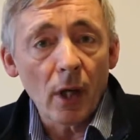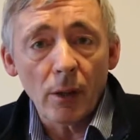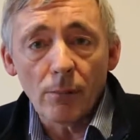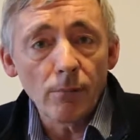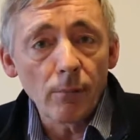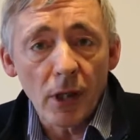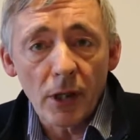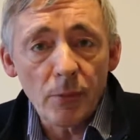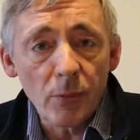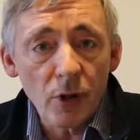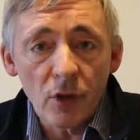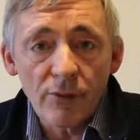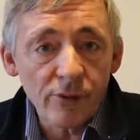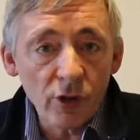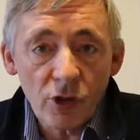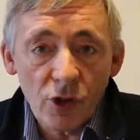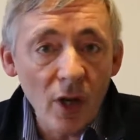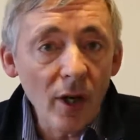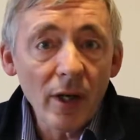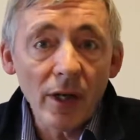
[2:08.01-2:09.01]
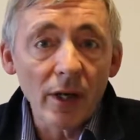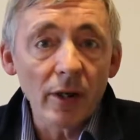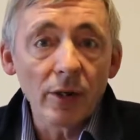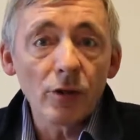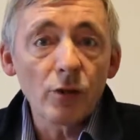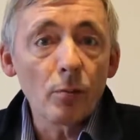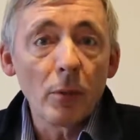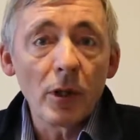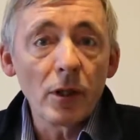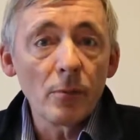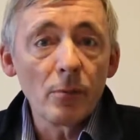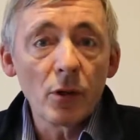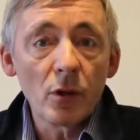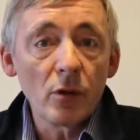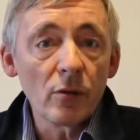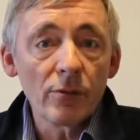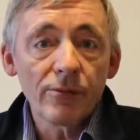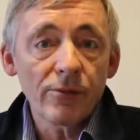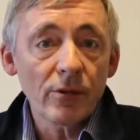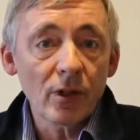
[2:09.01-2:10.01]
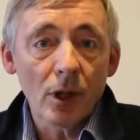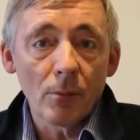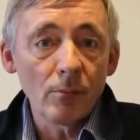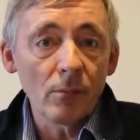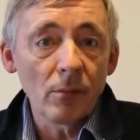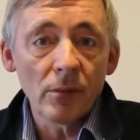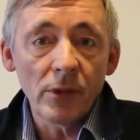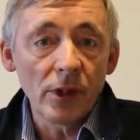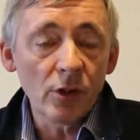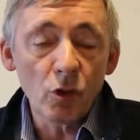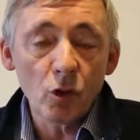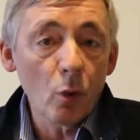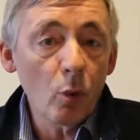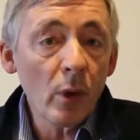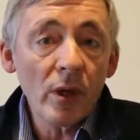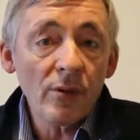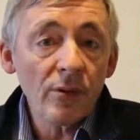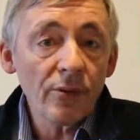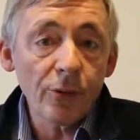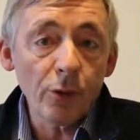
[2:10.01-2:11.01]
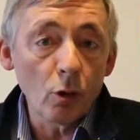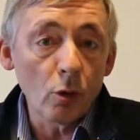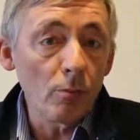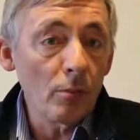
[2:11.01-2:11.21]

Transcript: Maybe you've retired, maybe you've come into a windfall,